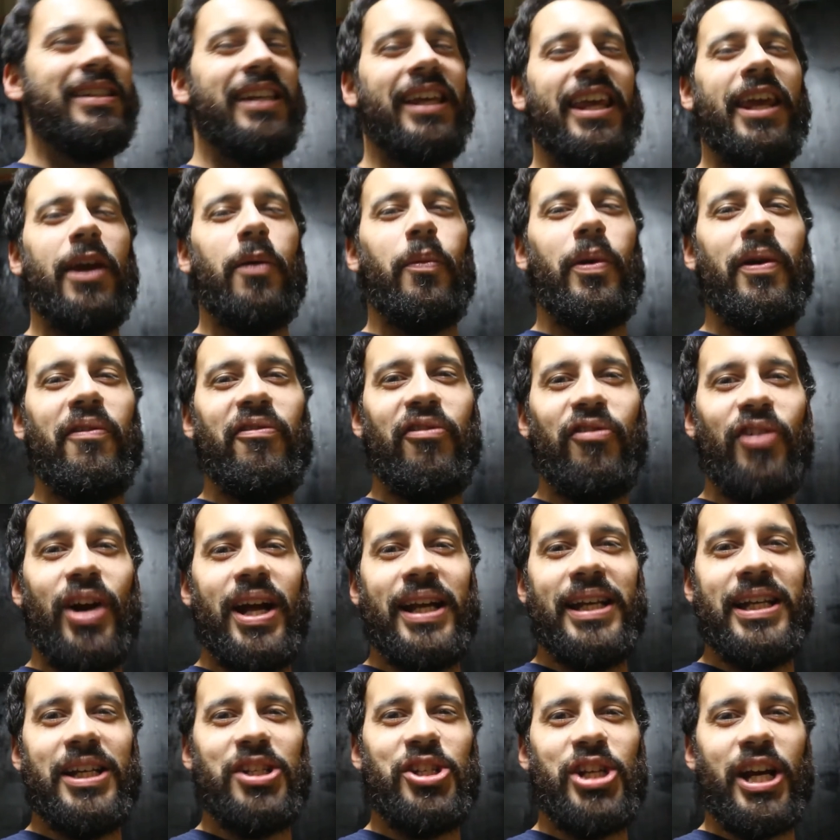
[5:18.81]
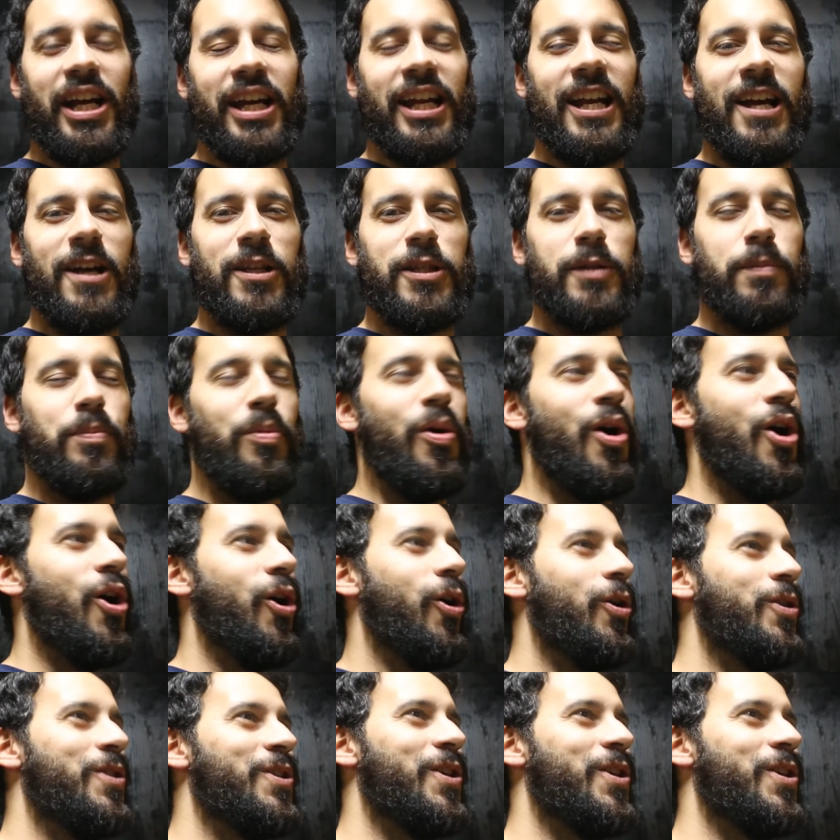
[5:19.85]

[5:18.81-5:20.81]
I can't wait for Rodney to check it out tomorrow.